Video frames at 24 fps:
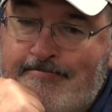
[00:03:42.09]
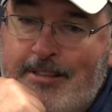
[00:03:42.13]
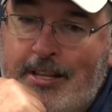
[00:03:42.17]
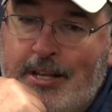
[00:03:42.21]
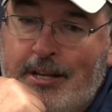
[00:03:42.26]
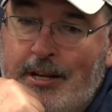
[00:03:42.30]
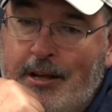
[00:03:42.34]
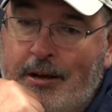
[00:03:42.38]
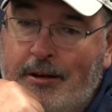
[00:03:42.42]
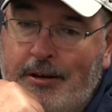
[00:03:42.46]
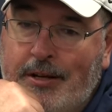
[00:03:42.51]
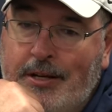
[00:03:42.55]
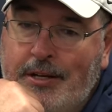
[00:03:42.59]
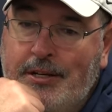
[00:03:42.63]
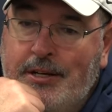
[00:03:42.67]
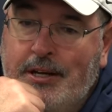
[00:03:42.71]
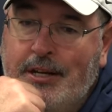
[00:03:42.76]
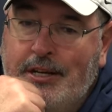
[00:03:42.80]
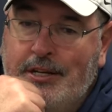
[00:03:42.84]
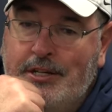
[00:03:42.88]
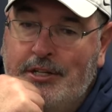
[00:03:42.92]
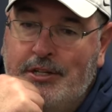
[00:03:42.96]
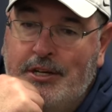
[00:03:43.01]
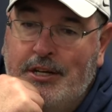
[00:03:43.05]
you know,
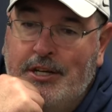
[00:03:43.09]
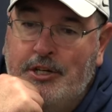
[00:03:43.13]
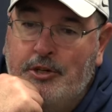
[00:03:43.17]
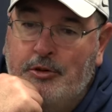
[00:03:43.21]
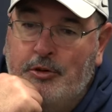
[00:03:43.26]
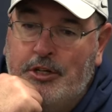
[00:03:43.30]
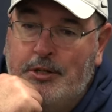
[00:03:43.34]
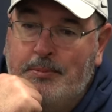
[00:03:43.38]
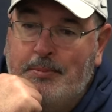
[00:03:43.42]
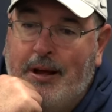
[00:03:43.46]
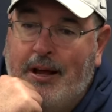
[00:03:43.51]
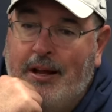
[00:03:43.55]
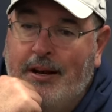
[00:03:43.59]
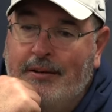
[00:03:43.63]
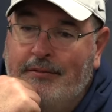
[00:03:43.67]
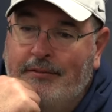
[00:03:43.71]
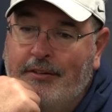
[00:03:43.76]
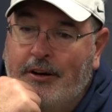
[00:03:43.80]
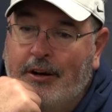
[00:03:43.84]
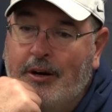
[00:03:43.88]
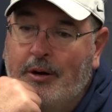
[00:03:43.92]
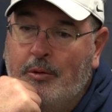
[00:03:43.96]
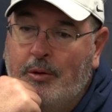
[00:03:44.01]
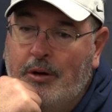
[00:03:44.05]
he's responded
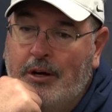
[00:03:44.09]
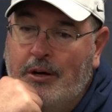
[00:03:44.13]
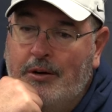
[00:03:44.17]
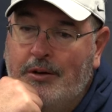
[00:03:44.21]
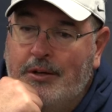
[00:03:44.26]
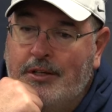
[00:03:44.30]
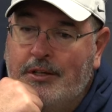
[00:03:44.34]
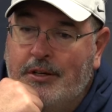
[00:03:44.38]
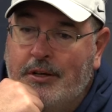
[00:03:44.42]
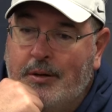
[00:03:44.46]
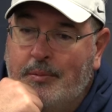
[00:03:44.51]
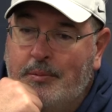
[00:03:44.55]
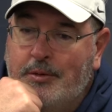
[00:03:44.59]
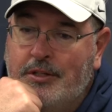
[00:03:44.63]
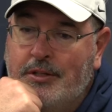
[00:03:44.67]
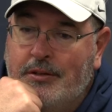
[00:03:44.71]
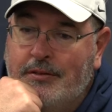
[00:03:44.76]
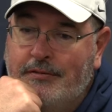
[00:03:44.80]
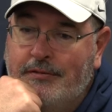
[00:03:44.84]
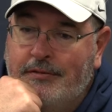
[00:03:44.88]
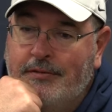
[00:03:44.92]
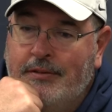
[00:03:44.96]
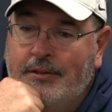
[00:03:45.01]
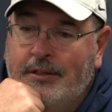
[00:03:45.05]
very well in terms
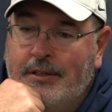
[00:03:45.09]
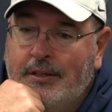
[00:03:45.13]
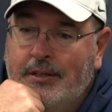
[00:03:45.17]
of